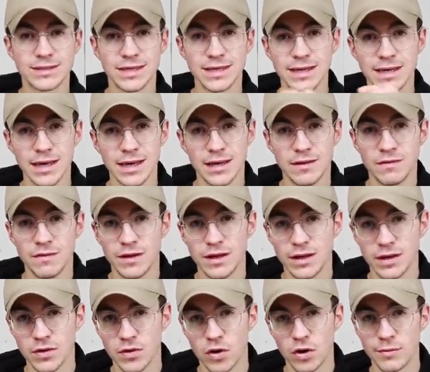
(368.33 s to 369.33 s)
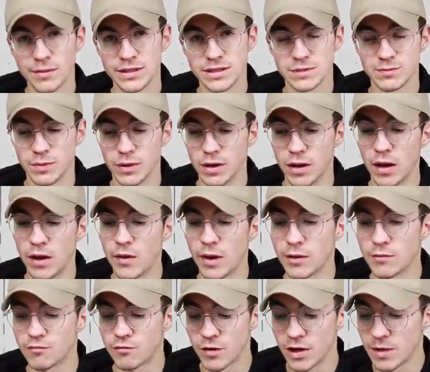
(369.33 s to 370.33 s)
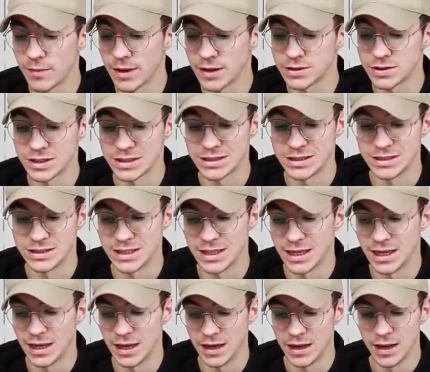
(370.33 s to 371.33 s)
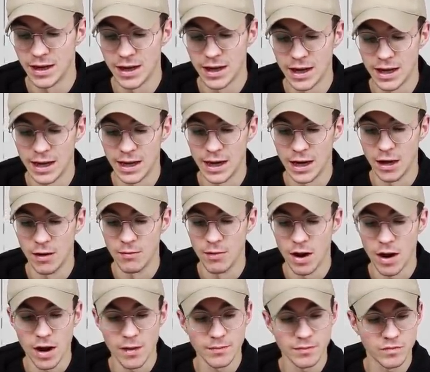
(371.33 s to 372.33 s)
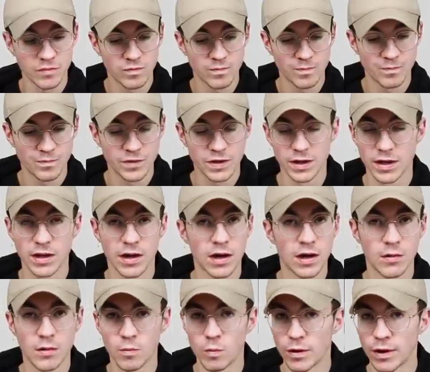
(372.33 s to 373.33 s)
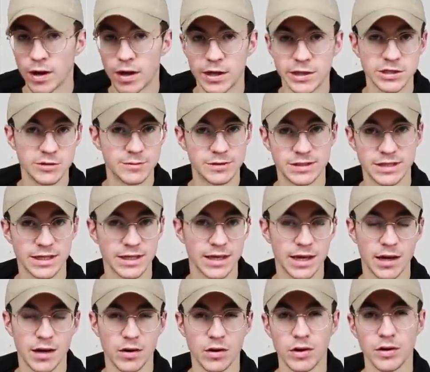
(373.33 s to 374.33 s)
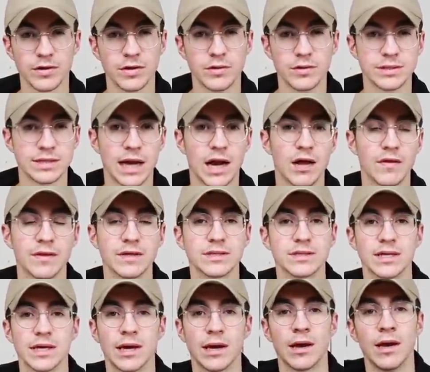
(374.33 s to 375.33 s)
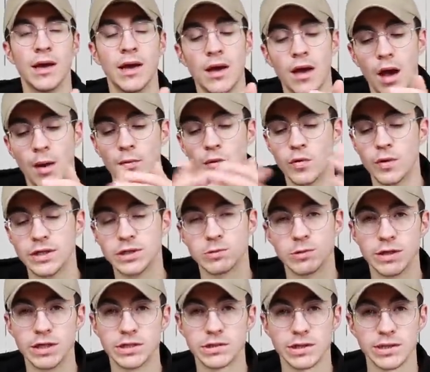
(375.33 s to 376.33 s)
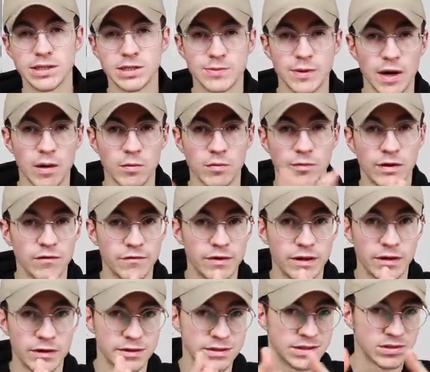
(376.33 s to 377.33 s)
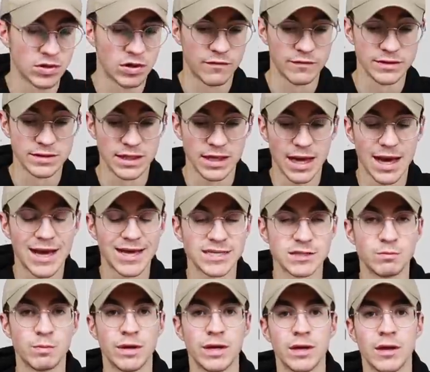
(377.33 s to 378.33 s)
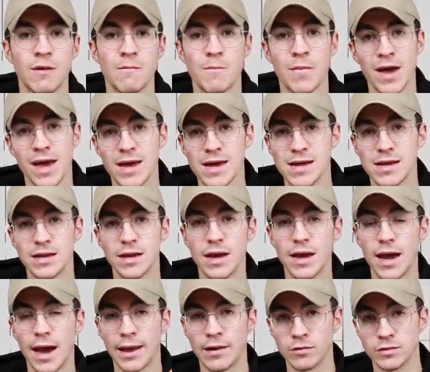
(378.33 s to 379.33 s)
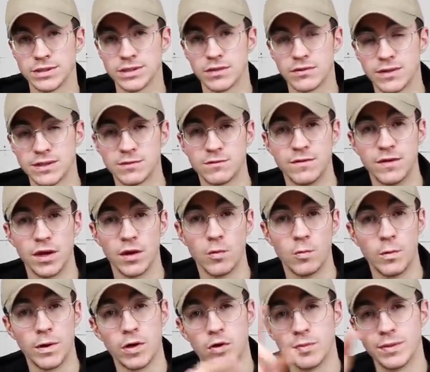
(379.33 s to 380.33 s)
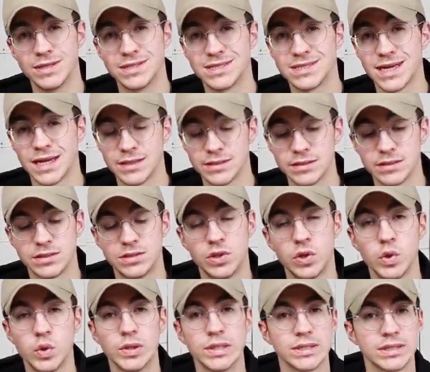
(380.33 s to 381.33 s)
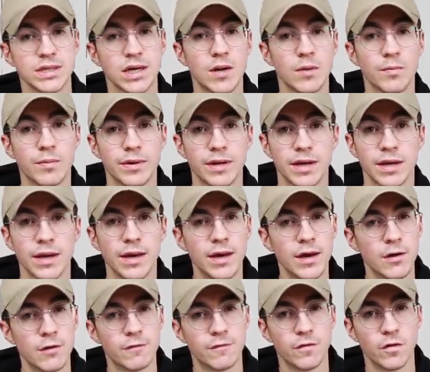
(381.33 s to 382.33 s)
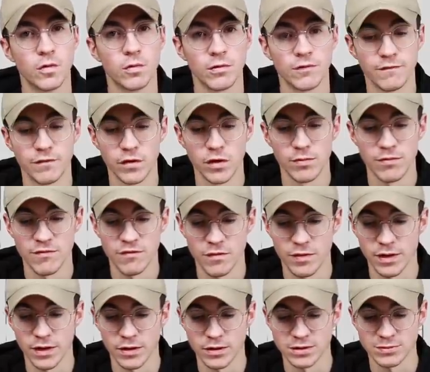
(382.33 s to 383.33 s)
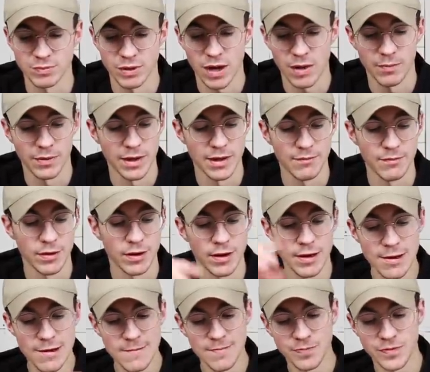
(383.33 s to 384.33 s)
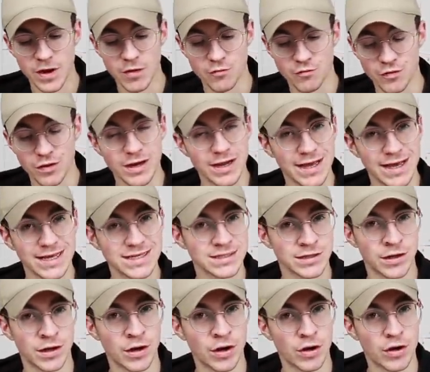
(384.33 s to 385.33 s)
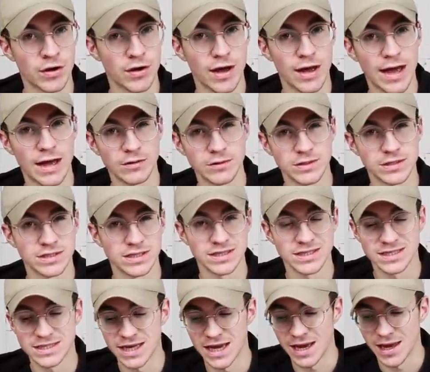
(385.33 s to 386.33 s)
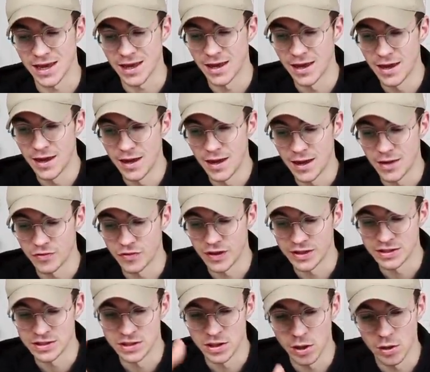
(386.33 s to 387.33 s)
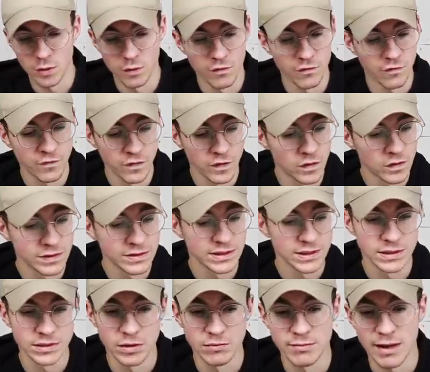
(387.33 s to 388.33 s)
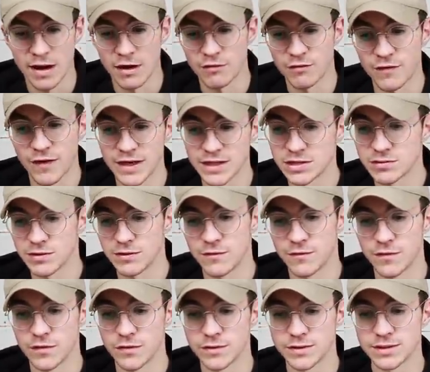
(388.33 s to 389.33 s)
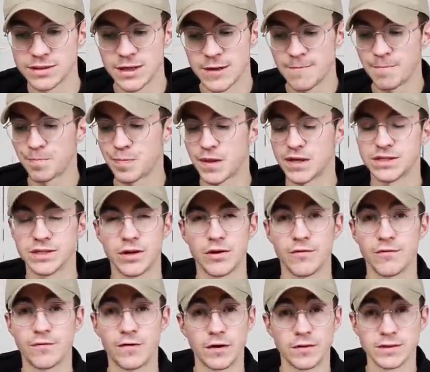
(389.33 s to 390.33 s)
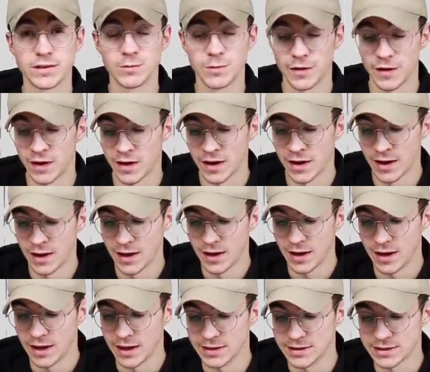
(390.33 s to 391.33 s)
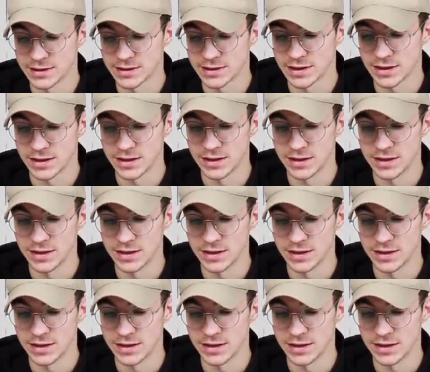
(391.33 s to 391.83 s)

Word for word: think in the comments below. I'd really be interested to hear. Um, I'm gonna 100% get a lot of use out of this thing. I'm always really transparent with my videos. This obviously has been paid and also this video will be sent to this company for review before it goes public, but there really isn't a lot else to say. There's no flaws, there's no manufacturing flaws, there's no faults with it. It's,